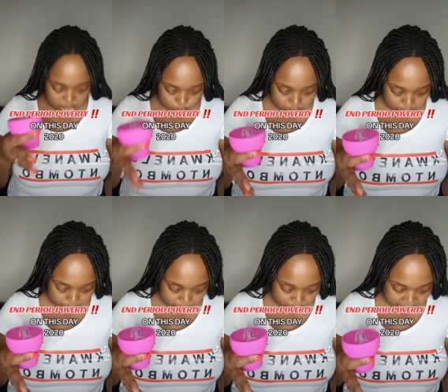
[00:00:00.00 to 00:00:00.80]
it's
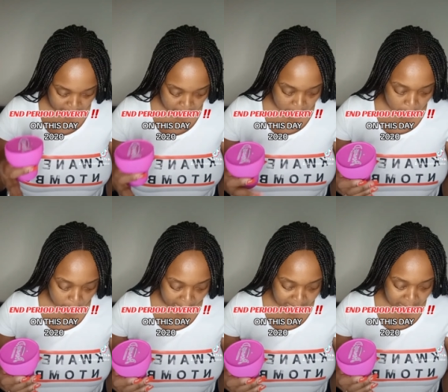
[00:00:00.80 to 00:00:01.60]
suitable for it.
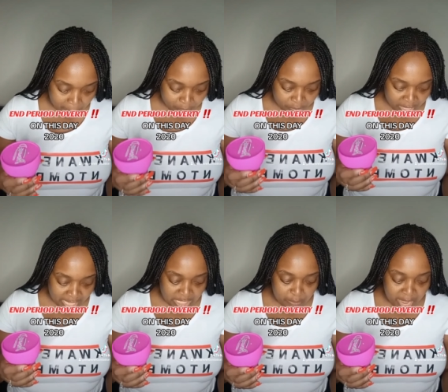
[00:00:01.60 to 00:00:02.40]
Right.
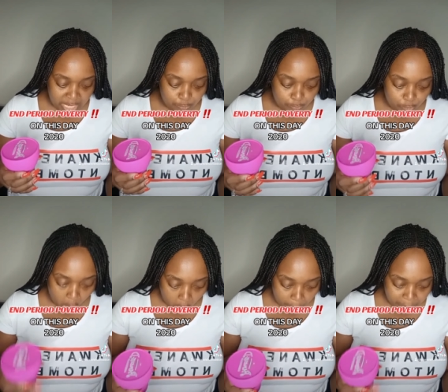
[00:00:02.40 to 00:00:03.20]
It's made
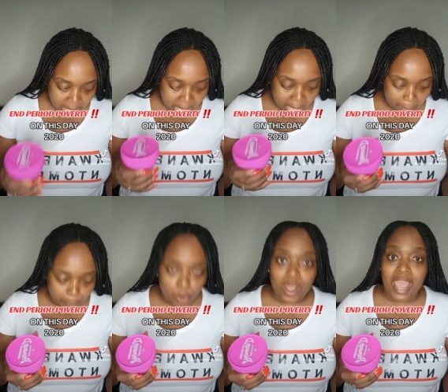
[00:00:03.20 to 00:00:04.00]
from
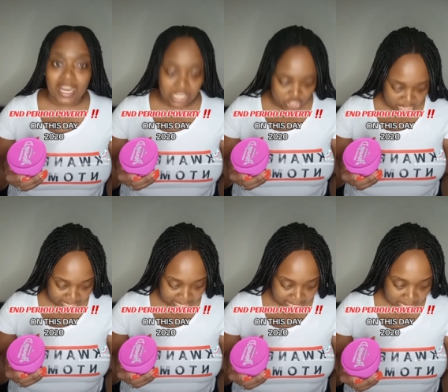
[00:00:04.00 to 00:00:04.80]

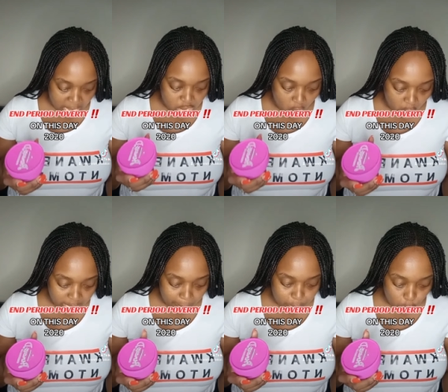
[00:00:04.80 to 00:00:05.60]
hypoallergenic,
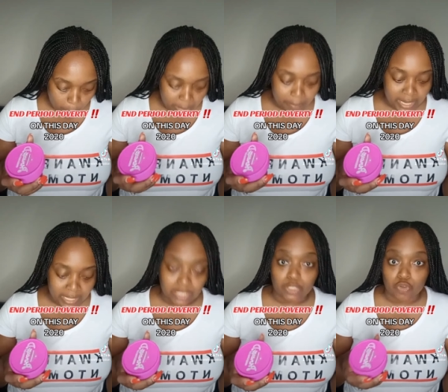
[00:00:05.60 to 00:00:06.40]
non-absorbent
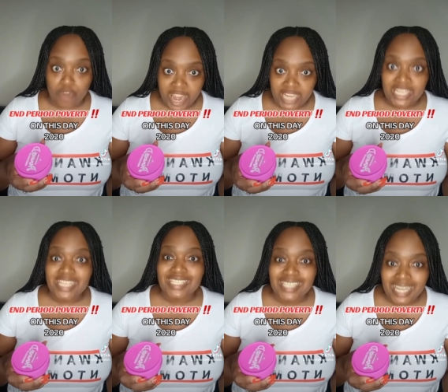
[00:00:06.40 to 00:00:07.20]
medical grade
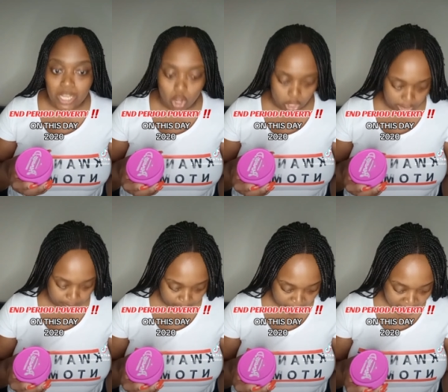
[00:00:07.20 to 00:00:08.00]
silicone.
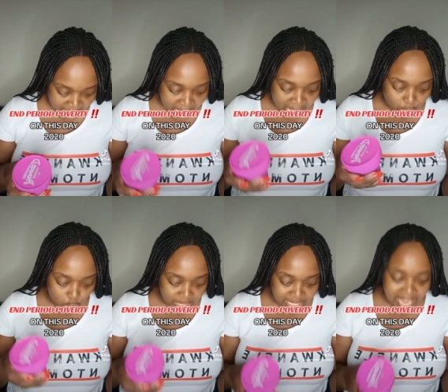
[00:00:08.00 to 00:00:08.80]
It
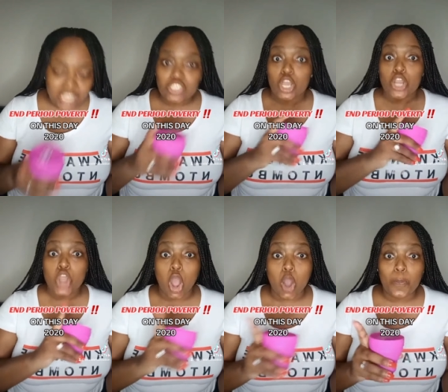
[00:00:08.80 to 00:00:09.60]
contains
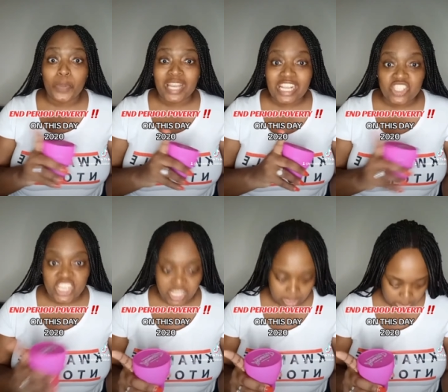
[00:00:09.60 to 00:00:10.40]
no
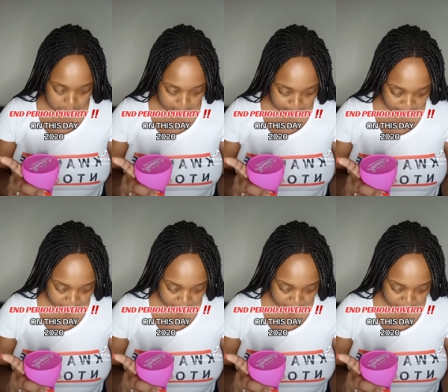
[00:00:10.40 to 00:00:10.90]
bleaches,